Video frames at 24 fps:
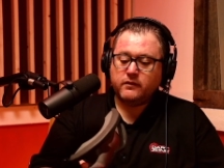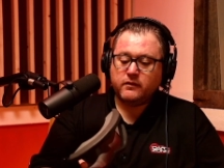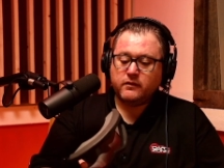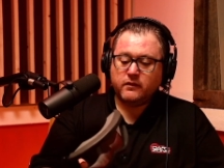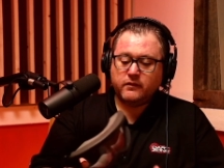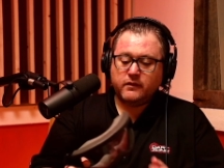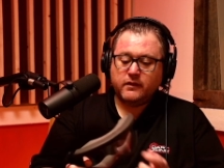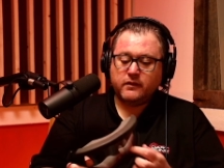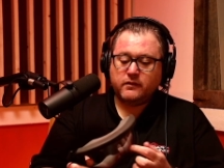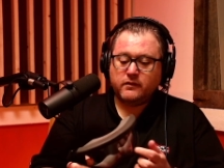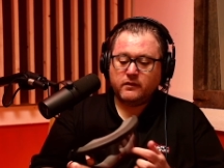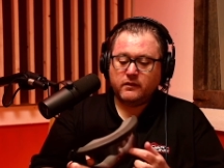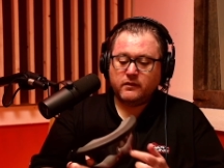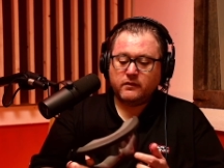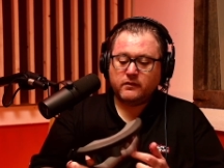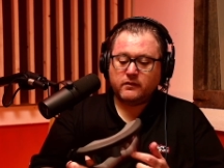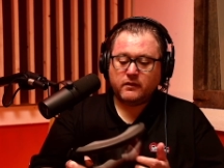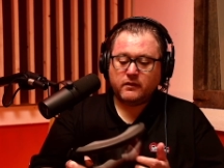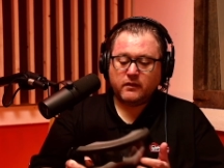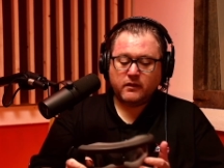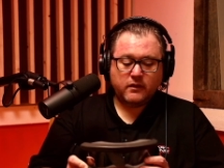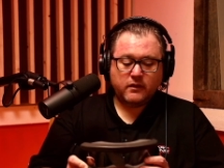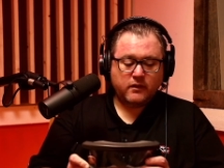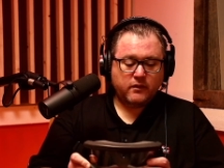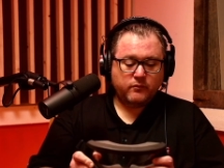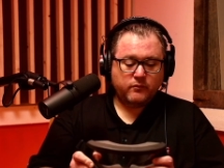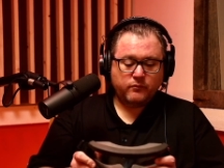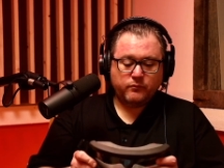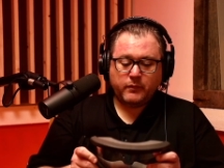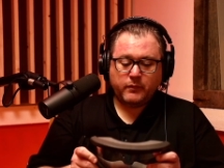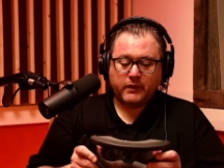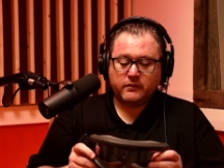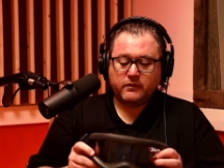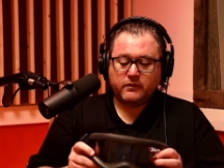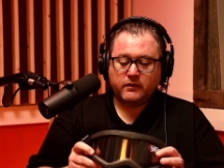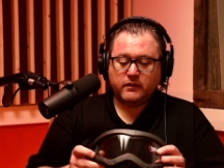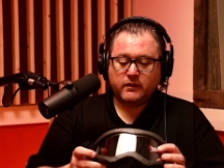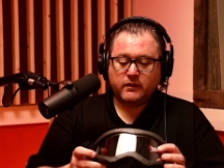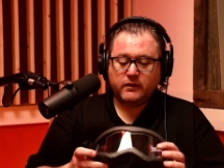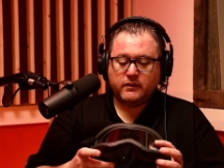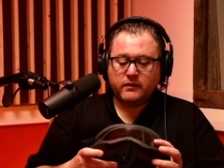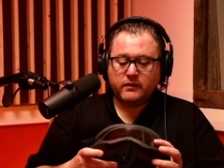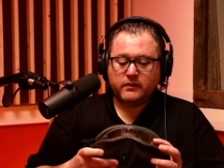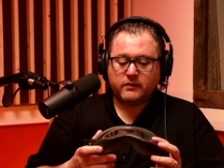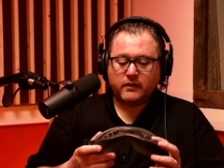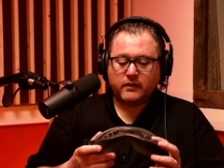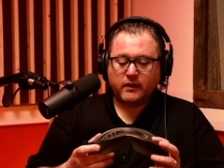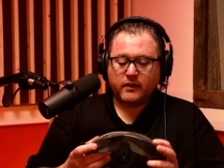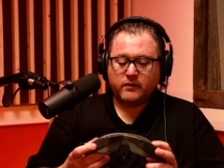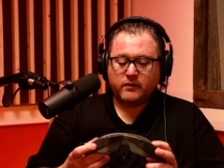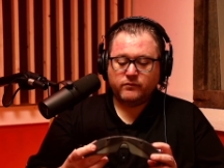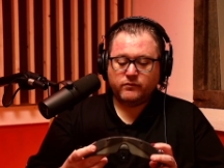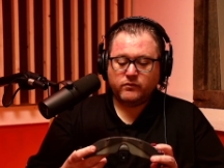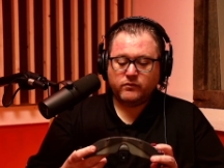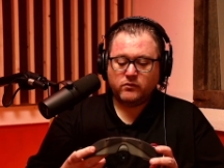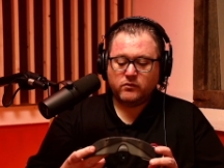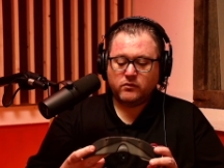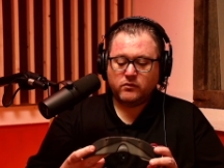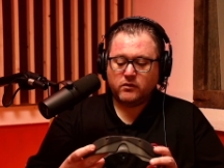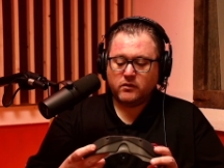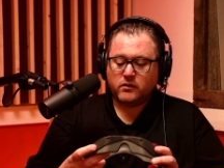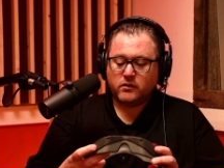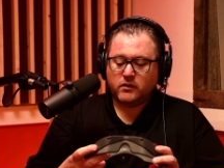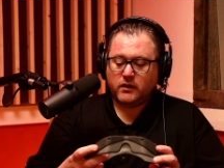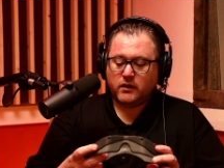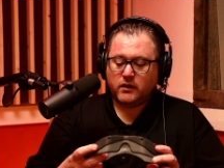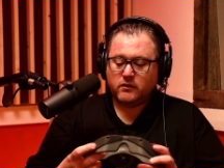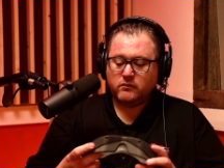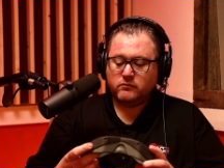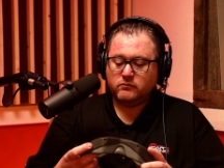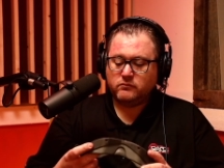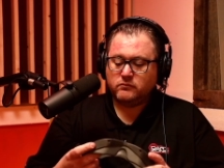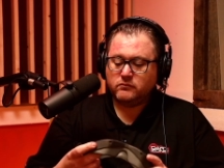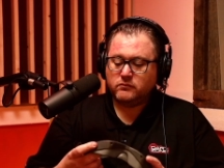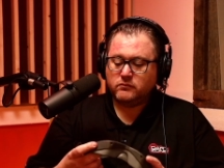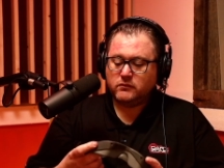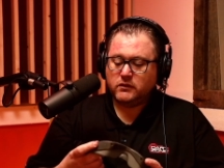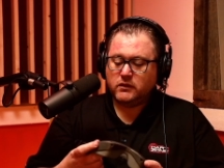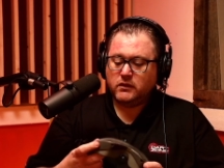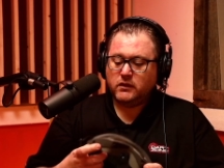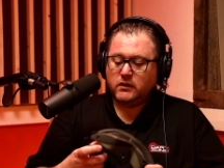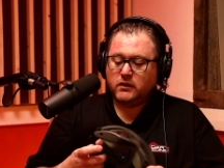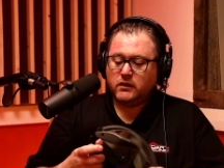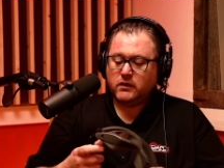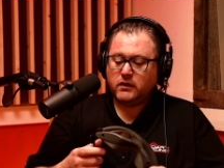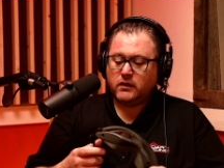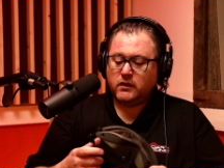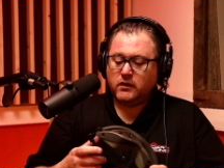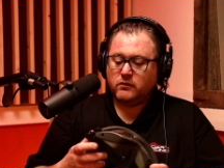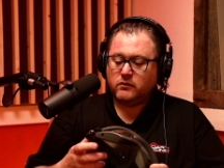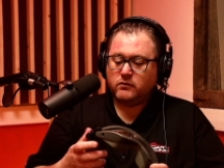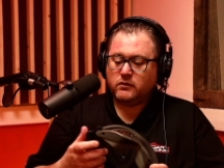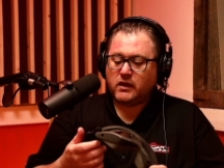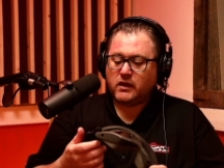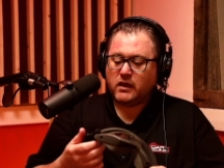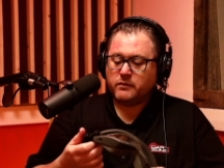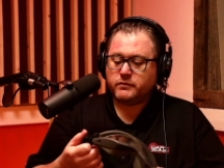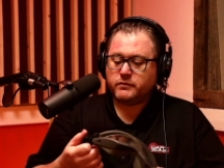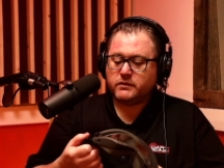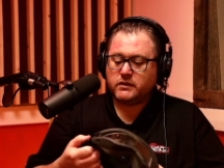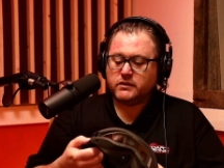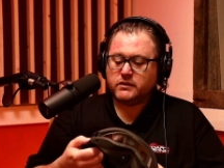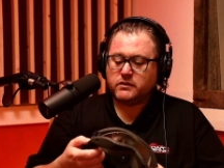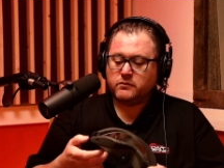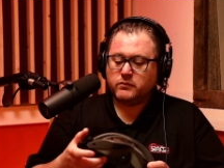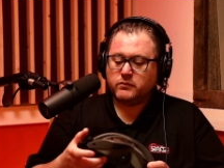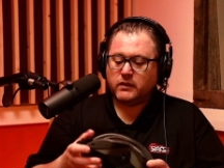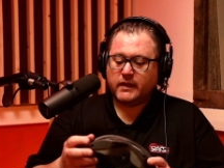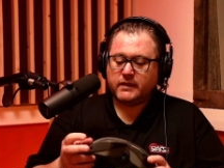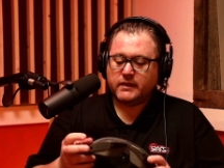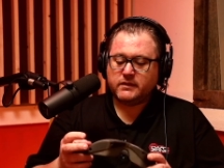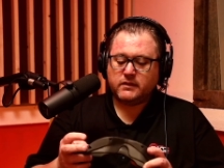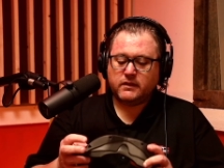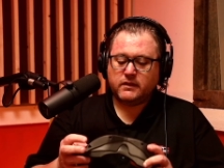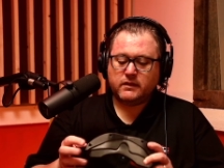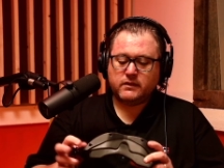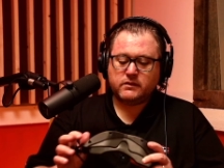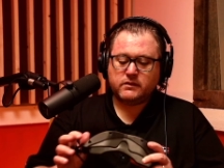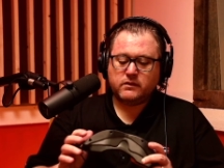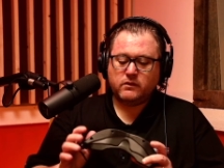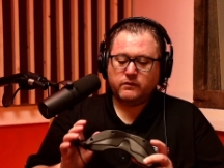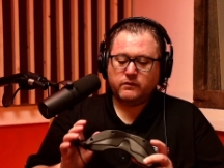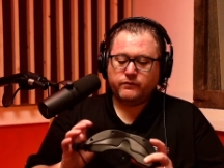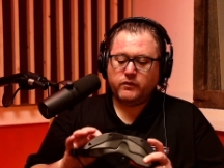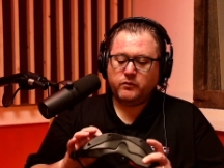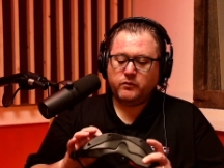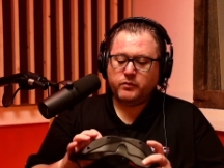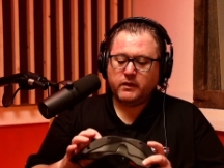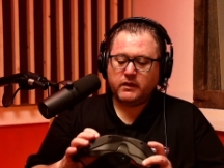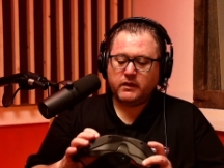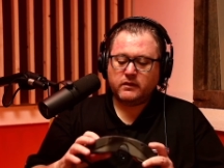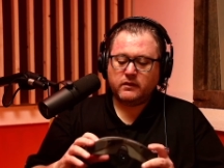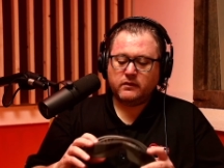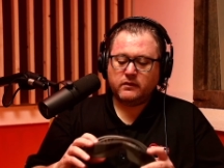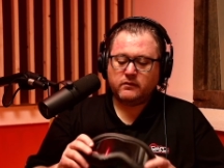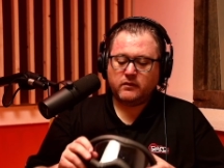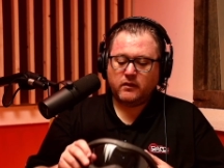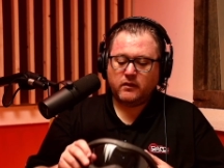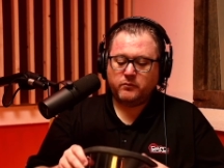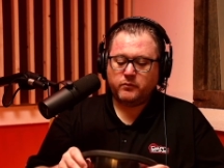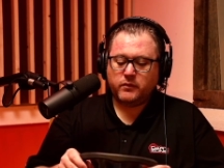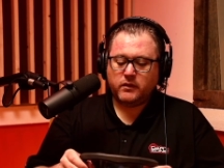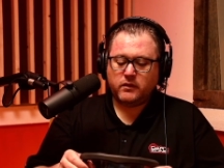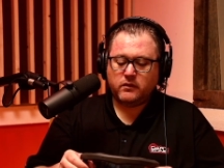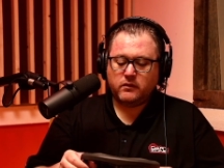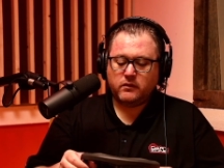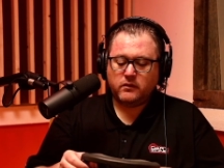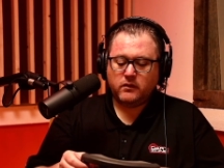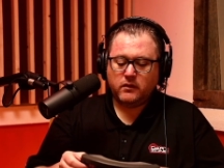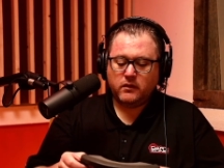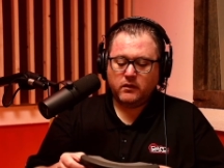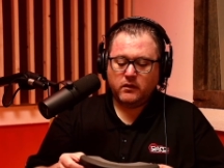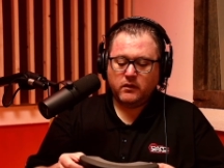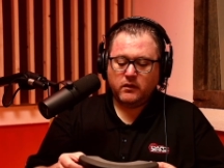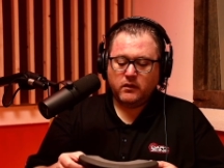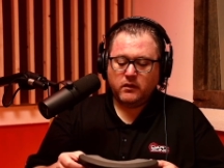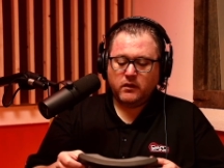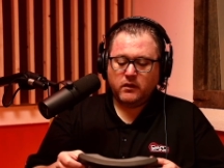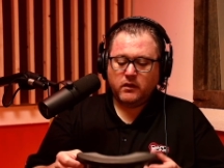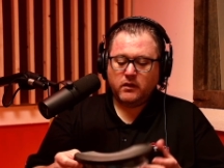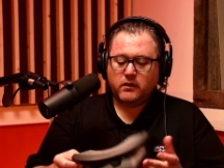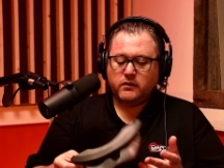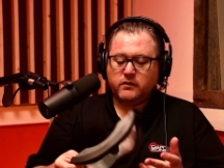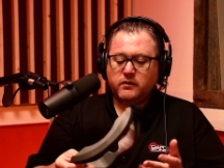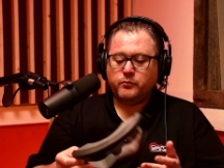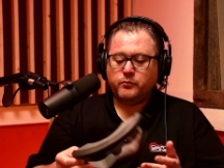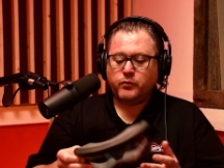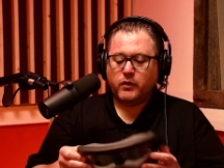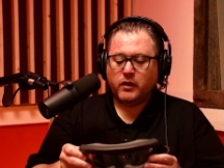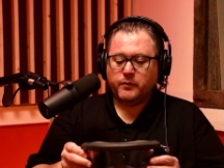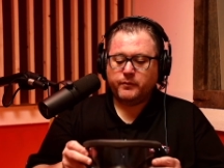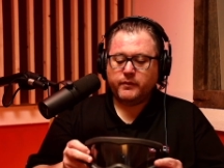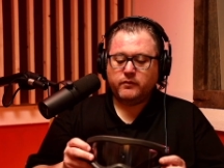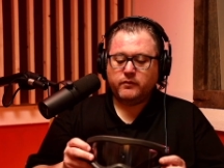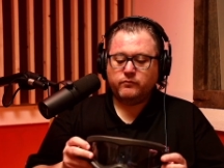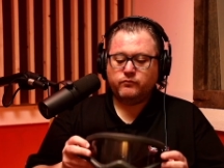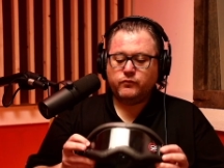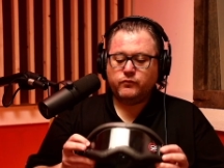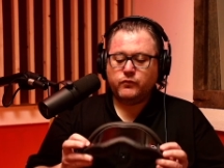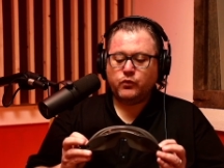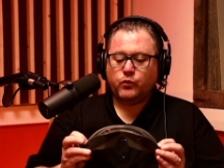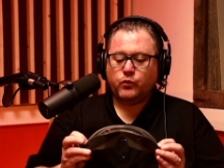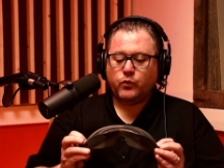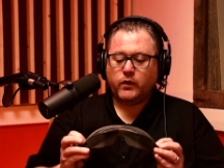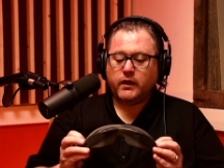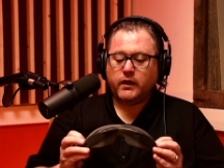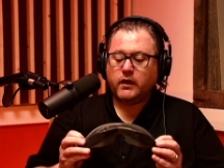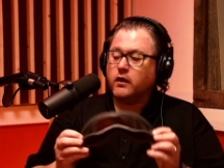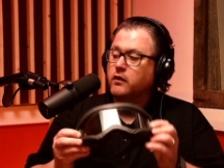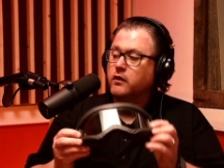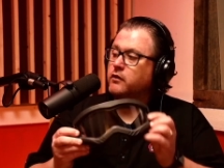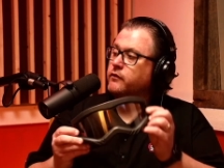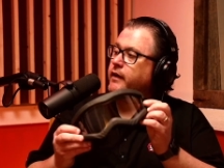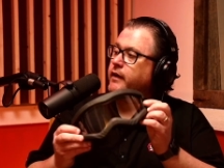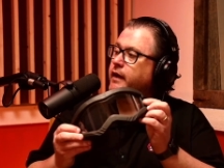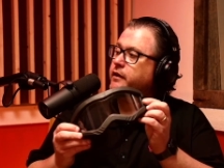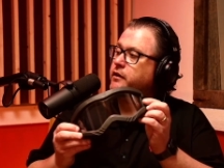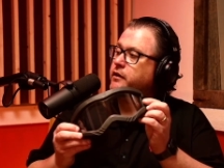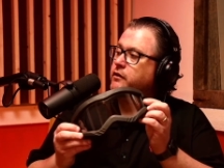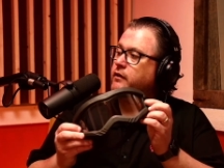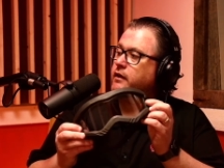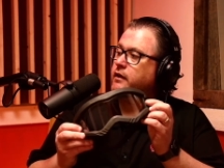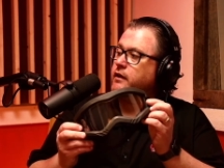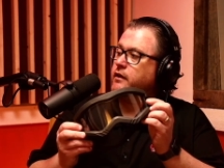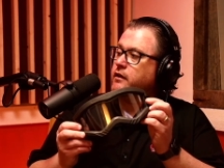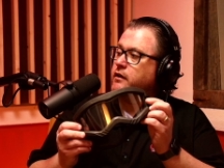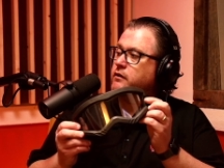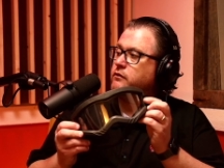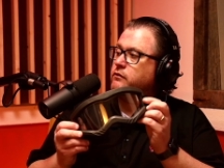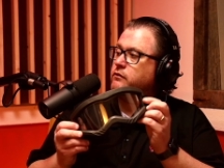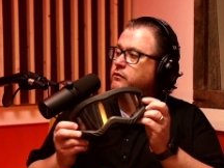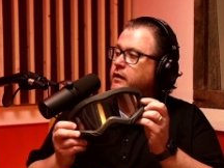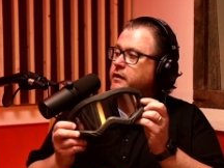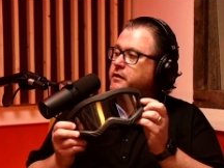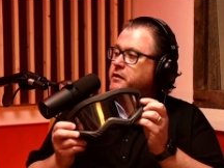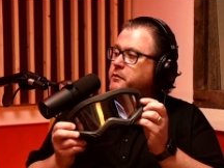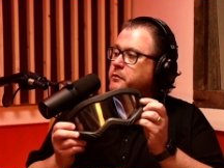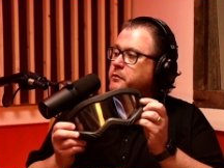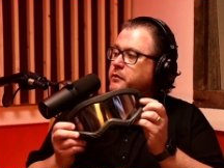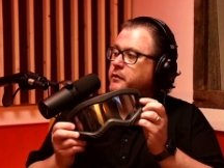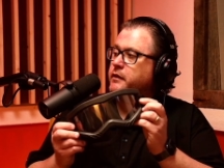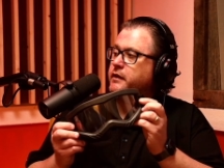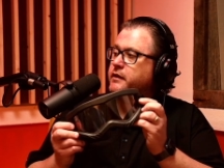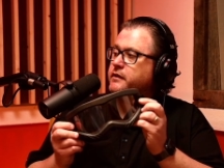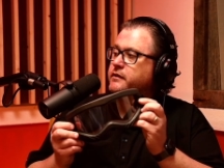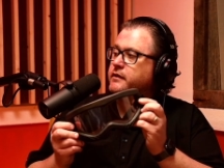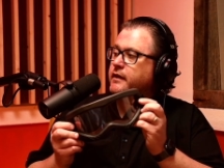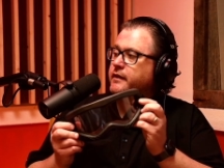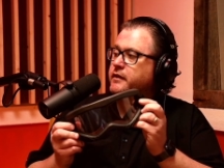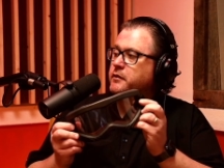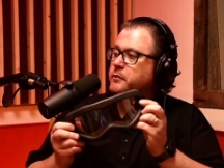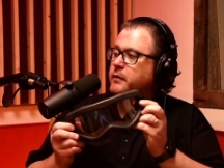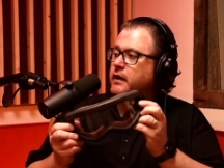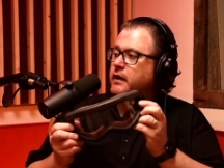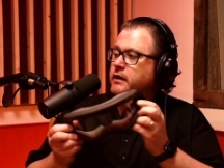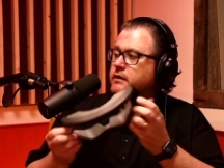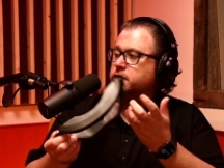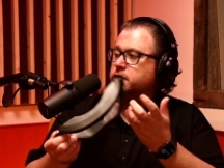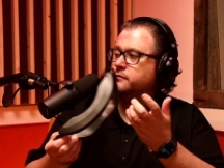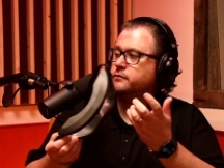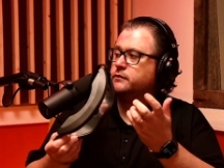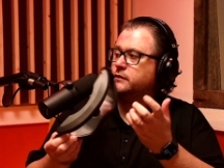So this is basically designed for competition blasting. So if you pick this up, and it's probably $20 value right here, right inside the box.